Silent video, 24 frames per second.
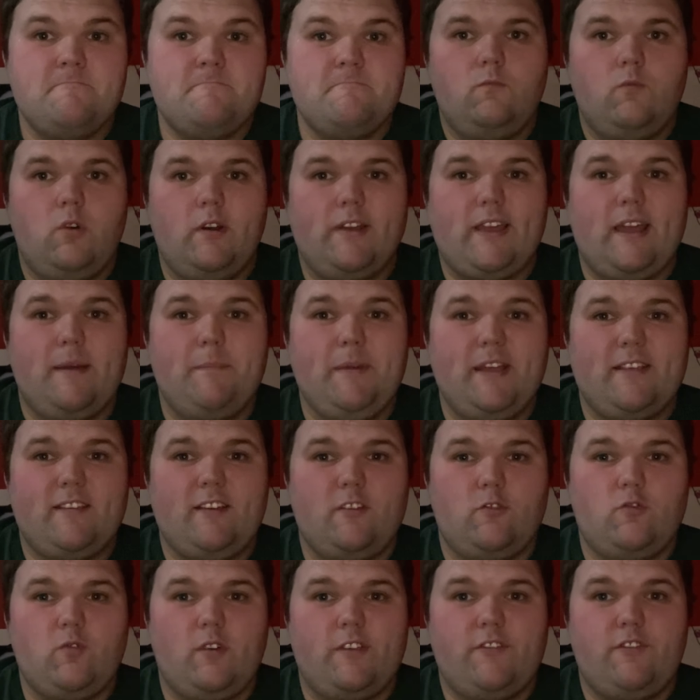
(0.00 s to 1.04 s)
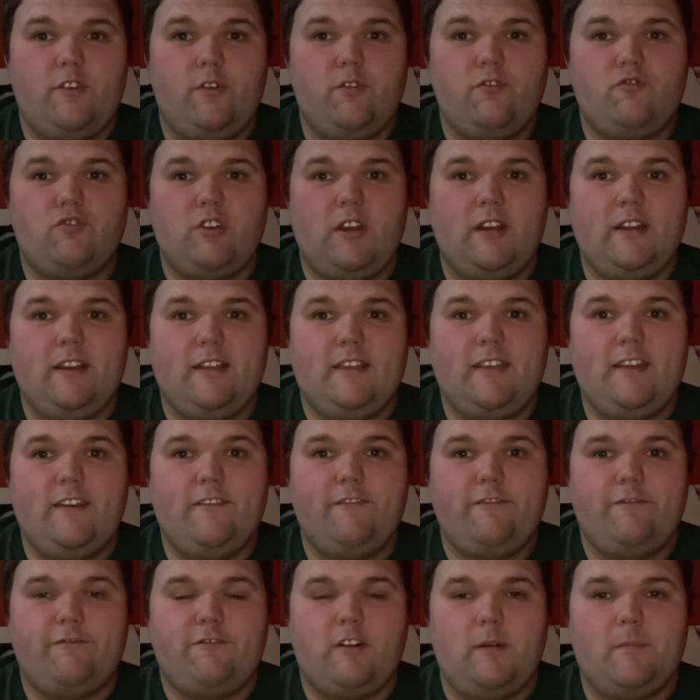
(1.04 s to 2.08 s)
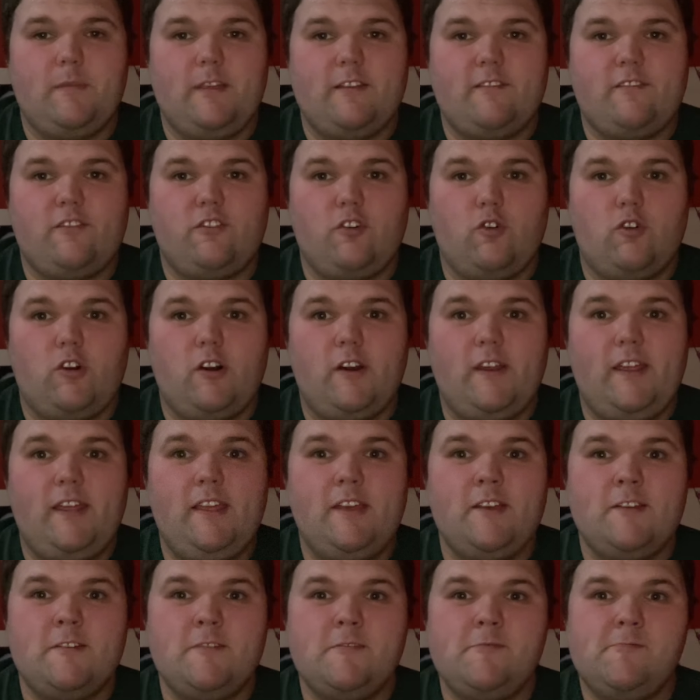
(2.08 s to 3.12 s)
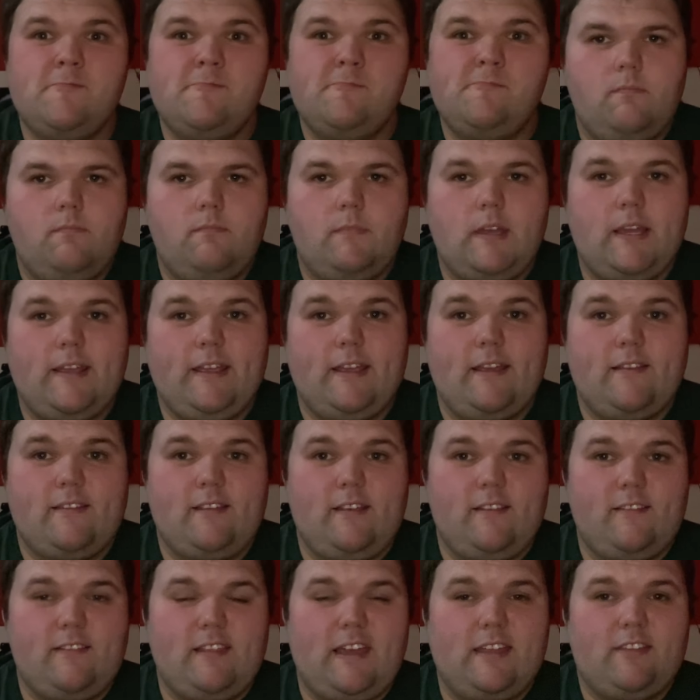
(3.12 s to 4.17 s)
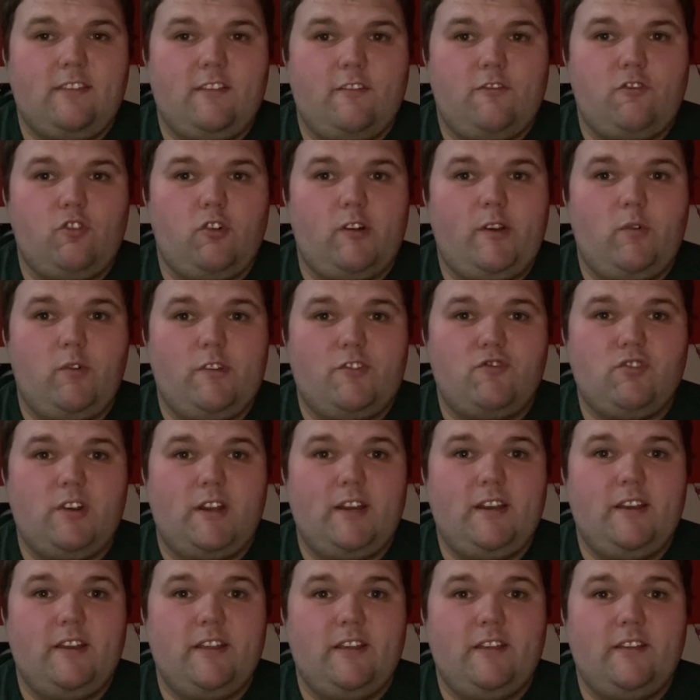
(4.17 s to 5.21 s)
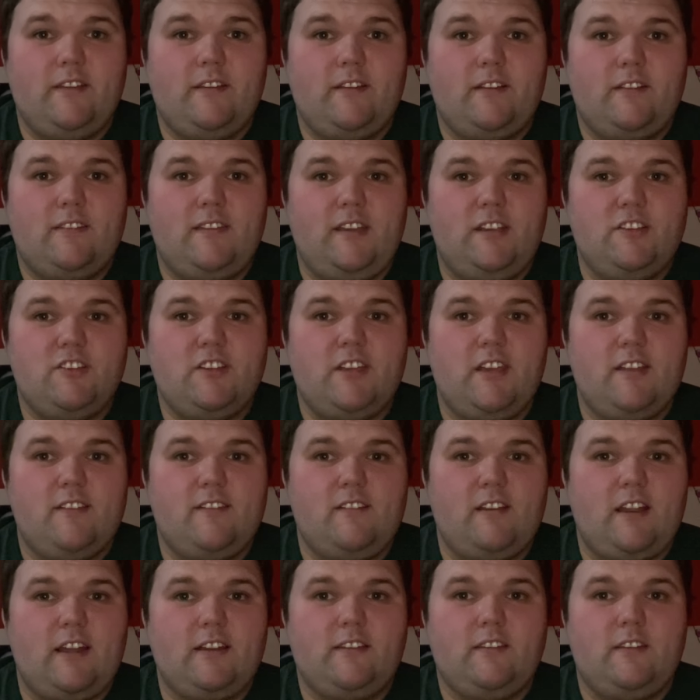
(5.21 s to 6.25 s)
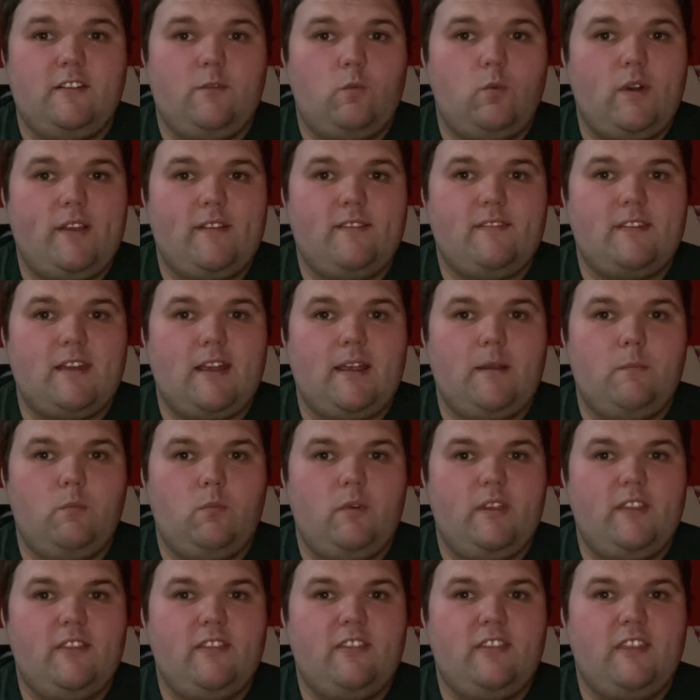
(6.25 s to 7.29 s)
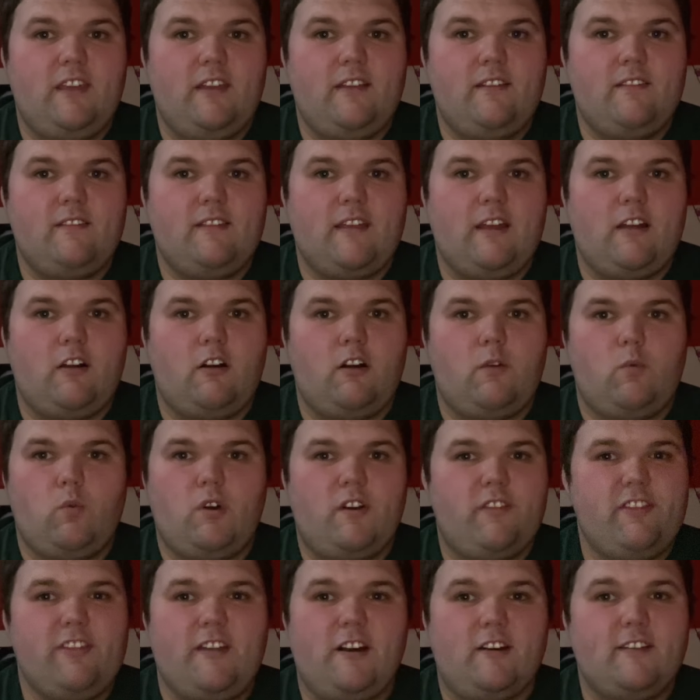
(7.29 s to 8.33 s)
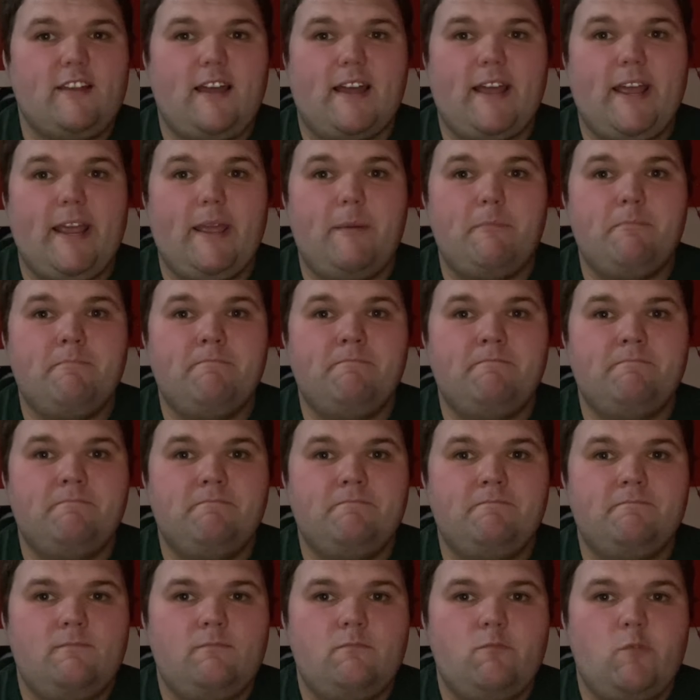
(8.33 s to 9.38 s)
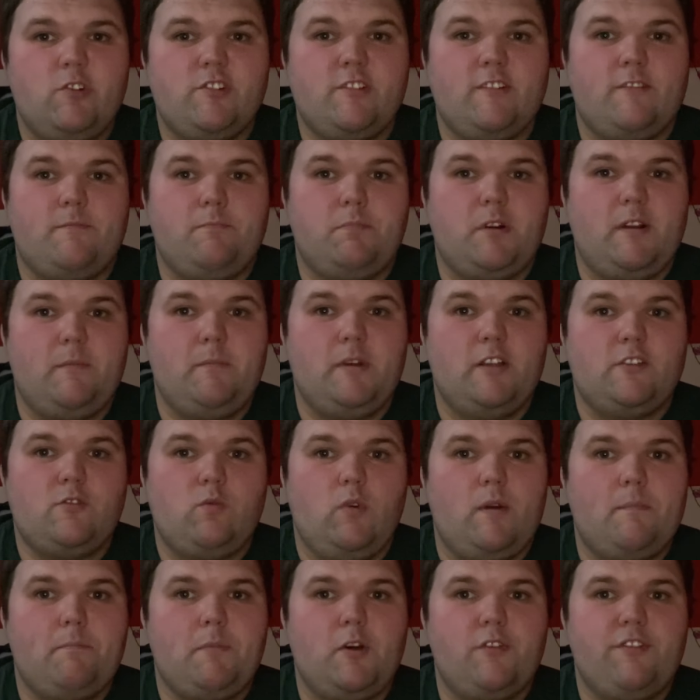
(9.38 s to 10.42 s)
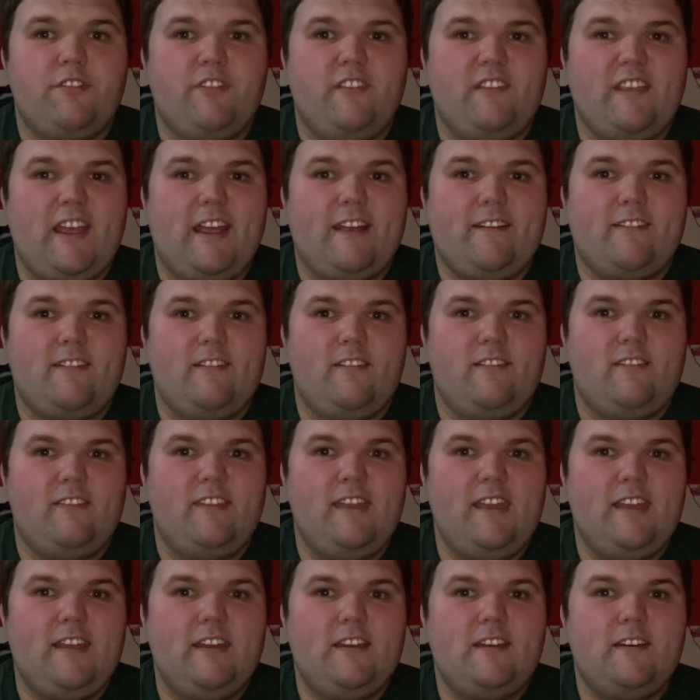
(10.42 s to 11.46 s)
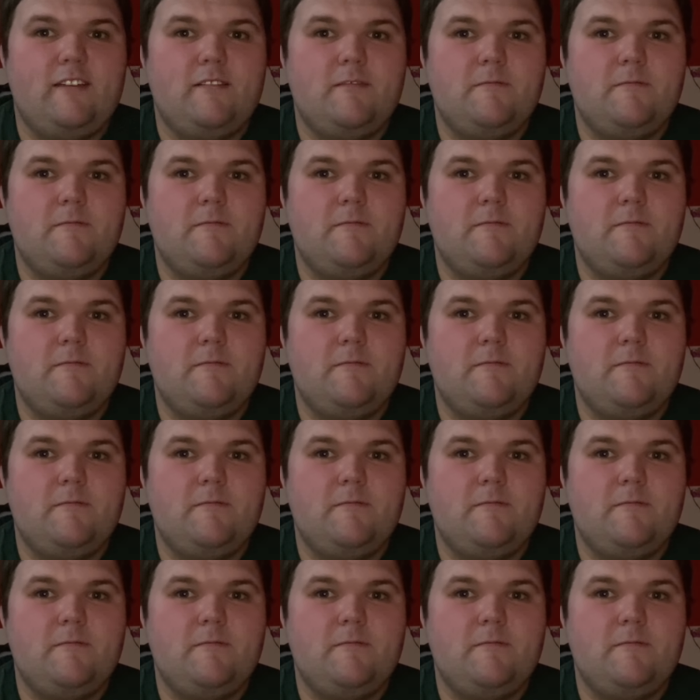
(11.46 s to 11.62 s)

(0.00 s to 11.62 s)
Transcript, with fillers: What kind of message was Seuss trying to give from this story? I guess is that the story was trying to teach kids not to waste time with things that aren't worth their time, which is pretty much what both Zaxes did,